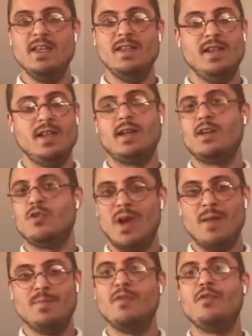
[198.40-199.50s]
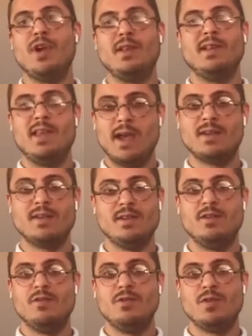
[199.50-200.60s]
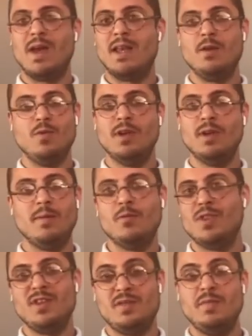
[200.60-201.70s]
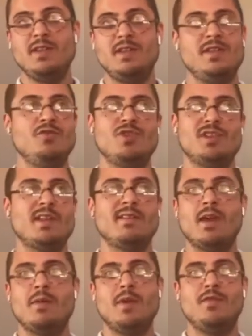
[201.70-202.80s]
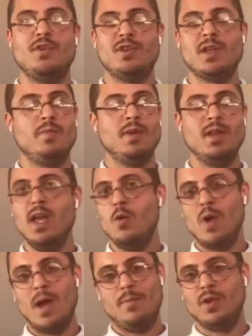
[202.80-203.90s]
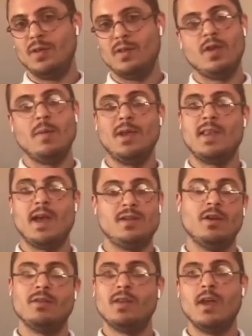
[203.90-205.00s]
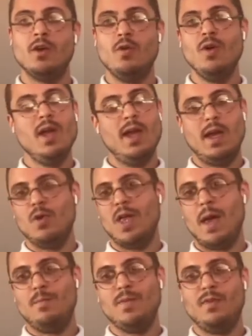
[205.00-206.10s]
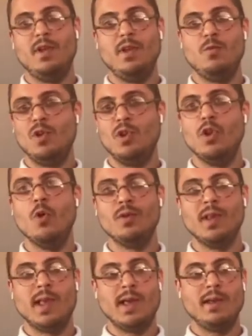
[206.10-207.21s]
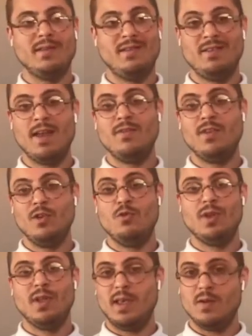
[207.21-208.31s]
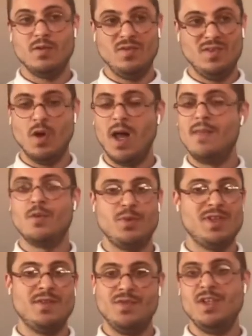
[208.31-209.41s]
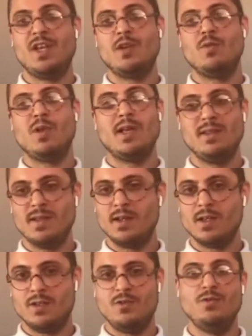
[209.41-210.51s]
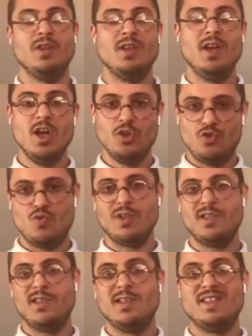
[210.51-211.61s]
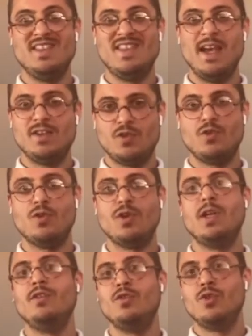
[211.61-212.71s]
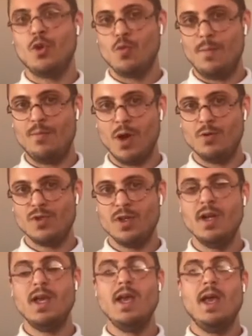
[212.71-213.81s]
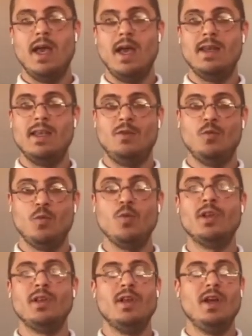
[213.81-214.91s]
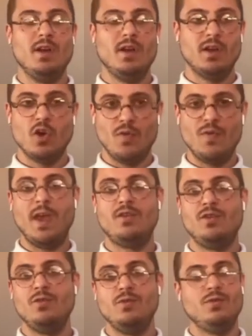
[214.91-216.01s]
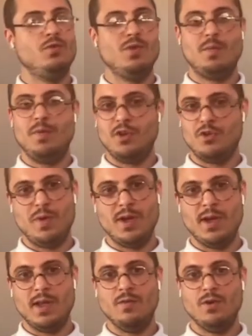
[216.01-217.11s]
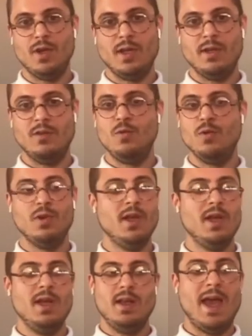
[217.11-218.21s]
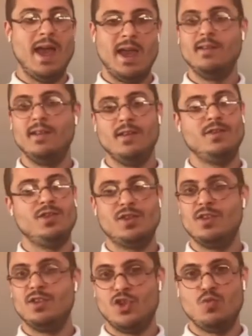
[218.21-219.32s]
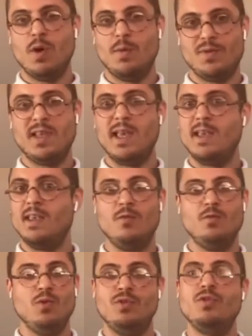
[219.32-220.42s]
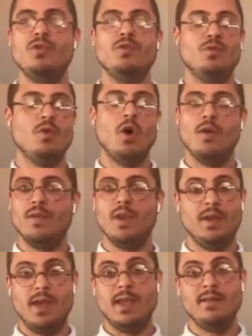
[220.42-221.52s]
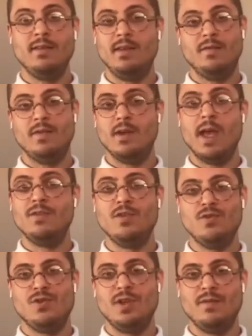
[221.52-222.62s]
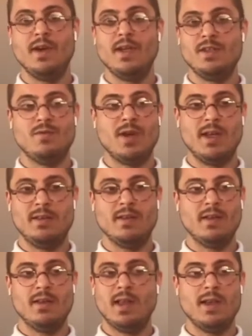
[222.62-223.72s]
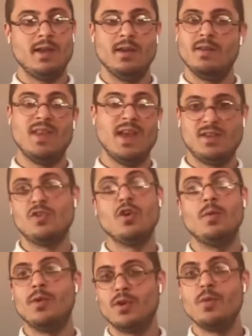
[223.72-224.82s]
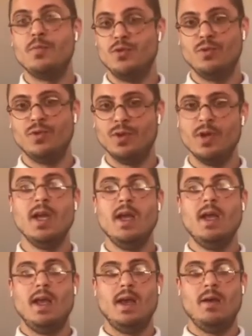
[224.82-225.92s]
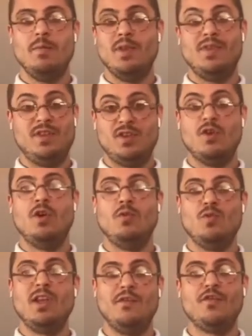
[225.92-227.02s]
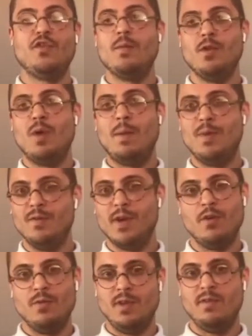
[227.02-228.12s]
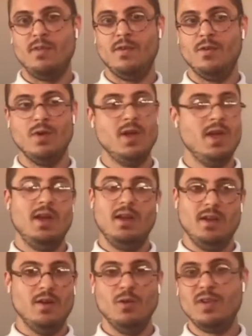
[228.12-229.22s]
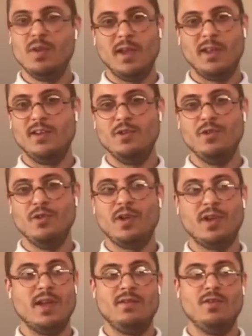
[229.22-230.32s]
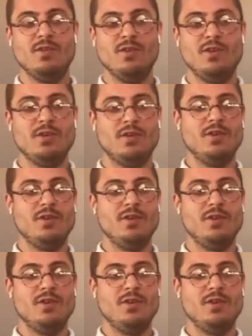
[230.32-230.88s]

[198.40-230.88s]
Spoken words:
easy, like grandma friendly access. So anyone, I mean, what this means is you just like type in, for example, web.atomicdex.io, and what happens is it will load like a standalone, like 100% decentralized, non-custodial, trustless DEX core into your web browser, and it will connect you to the peer-to-peer network, and it will handle just the swaps like it would do on a native end user device, right? Like a desktop or a computer, but this all really from the web environment. So ultimately you look at your